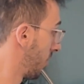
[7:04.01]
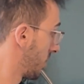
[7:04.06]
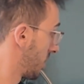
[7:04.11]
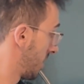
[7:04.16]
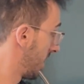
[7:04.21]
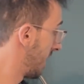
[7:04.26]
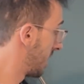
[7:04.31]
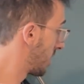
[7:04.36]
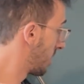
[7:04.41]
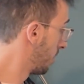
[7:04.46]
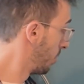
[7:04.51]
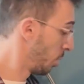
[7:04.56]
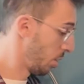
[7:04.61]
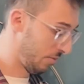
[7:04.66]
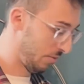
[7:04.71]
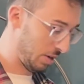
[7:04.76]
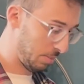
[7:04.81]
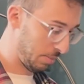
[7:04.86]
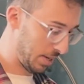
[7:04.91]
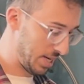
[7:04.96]
So there's the
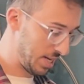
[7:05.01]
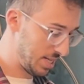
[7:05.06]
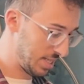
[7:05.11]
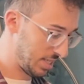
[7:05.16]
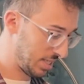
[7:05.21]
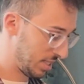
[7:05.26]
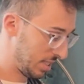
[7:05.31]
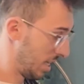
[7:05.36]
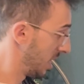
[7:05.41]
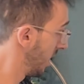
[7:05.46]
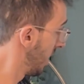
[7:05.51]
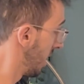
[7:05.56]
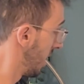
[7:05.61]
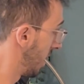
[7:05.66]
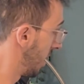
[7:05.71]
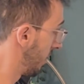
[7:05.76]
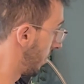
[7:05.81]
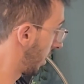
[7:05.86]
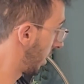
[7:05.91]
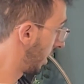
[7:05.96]
moving piece.
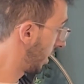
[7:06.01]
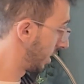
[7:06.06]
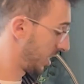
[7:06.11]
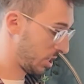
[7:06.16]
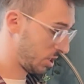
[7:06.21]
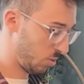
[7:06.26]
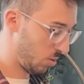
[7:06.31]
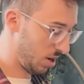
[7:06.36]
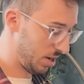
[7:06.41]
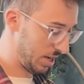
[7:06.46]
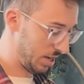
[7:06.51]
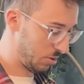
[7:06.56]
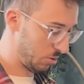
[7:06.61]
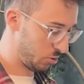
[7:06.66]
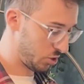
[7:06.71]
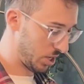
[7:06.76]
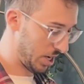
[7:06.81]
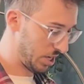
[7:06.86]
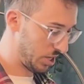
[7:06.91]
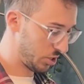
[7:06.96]
If I click this one, it will
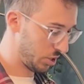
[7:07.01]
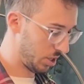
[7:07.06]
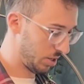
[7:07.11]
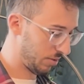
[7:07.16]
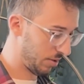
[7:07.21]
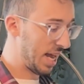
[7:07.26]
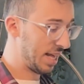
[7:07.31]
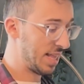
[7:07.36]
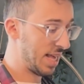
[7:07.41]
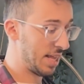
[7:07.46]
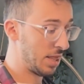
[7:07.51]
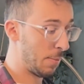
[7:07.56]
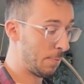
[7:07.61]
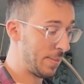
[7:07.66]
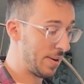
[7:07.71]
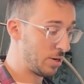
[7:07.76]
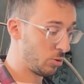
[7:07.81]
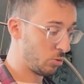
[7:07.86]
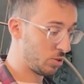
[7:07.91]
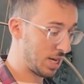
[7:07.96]
change over. And then the
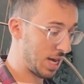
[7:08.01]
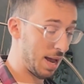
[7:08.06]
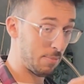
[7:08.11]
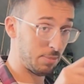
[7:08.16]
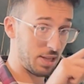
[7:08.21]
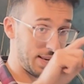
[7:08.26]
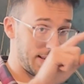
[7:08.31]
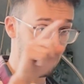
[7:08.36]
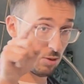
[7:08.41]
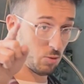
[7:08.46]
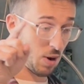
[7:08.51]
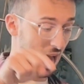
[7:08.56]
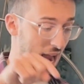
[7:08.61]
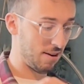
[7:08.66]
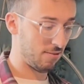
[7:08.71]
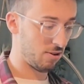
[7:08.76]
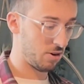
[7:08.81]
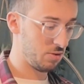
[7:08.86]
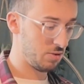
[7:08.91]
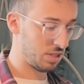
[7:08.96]
middle tab, the little
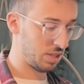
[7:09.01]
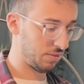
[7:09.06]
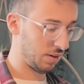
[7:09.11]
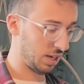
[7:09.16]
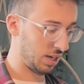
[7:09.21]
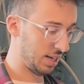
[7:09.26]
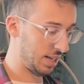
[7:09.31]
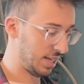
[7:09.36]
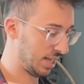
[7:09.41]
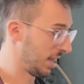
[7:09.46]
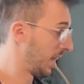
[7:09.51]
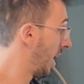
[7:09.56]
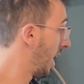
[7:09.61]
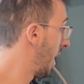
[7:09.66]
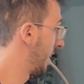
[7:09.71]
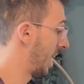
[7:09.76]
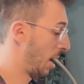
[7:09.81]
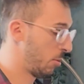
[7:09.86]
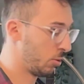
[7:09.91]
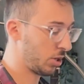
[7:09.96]
arrows, if I click
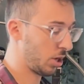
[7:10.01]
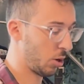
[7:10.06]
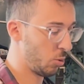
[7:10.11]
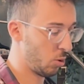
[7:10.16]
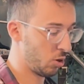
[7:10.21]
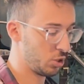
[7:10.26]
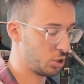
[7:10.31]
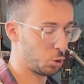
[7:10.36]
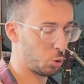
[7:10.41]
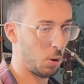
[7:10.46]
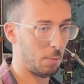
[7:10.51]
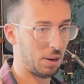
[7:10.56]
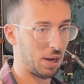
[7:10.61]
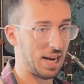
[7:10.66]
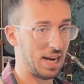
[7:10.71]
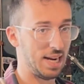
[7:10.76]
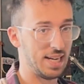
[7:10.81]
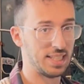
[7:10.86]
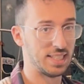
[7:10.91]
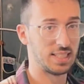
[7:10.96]
that, that will go onto a
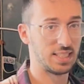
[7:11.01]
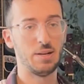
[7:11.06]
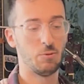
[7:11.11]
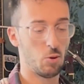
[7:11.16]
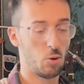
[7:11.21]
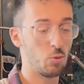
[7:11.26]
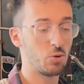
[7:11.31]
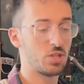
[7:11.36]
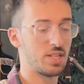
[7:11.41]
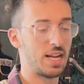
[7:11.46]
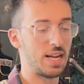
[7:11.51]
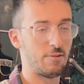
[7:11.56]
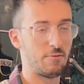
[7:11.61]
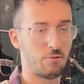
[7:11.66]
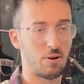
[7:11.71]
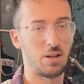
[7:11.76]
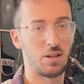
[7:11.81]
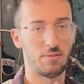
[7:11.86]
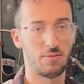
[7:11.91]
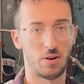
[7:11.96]
playlist. It will alternate
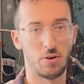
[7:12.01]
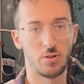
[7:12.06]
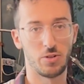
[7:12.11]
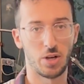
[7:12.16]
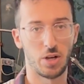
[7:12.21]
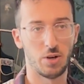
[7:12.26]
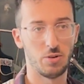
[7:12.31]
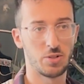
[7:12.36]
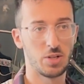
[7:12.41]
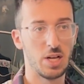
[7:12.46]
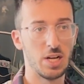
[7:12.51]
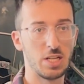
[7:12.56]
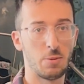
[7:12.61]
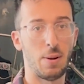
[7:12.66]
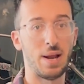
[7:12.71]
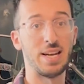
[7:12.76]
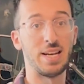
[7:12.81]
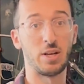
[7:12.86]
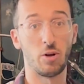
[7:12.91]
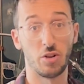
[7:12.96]
throughout the photos,
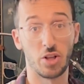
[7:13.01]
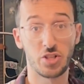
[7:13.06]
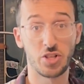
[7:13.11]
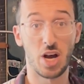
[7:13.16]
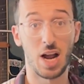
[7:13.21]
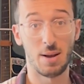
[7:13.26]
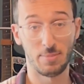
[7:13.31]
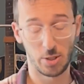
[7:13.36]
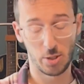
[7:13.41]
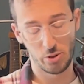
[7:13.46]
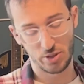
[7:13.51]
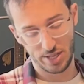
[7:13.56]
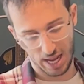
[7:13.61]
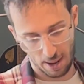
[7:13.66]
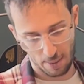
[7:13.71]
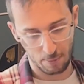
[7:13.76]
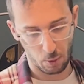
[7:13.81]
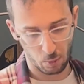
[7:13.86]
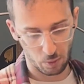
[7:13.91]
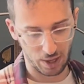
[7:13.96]
depending on the time that you
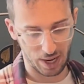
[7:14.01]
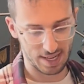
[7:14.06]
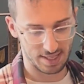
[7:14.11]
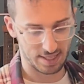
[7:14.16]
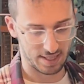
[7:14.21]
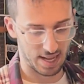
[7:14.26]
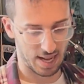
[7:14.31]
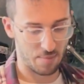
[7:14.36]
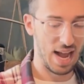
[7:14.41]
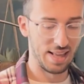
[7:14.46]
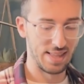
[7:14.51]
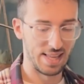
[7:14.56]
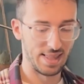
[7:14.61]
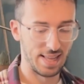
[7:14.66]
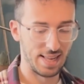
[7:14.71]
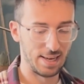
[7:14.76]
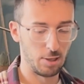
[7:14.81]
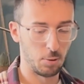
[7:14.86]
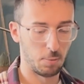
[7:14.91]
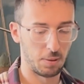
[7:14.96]
set, but we'll get to that. And then
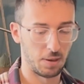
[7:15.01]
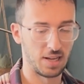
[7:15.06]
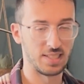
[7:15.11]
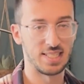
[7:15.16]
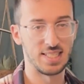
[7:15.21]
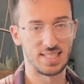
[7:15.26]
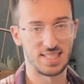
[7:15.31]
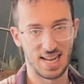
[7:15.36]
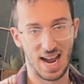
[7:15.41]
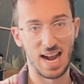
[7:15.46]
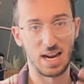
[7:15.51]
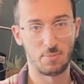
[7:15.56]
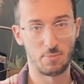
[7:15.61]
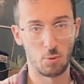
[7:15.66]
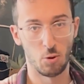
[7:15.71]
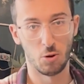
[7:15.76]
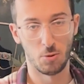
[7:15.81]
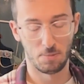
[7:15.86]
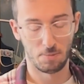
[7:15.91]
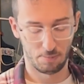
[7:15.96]
the little plus is to add
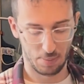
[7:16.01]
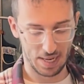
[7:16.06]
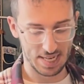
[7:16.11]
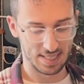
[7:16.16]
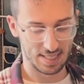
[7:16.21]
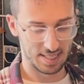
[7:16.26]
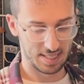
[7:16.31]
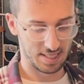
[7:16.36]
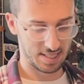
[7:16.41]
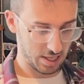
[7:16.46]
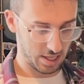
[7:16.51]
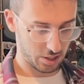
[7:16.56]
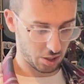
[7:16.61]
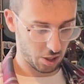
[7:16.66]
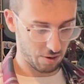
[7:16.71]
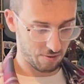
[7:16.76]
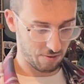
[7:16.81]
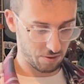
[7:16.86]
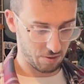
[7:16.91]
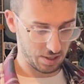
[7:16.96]
more pieces. Let's
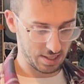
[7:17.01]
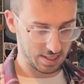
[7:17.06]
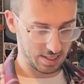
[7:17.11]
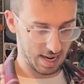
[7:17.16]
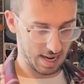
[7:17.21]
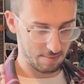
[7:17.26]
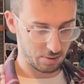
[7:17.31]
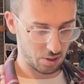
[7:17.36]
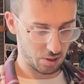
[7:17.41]
go through these tabs.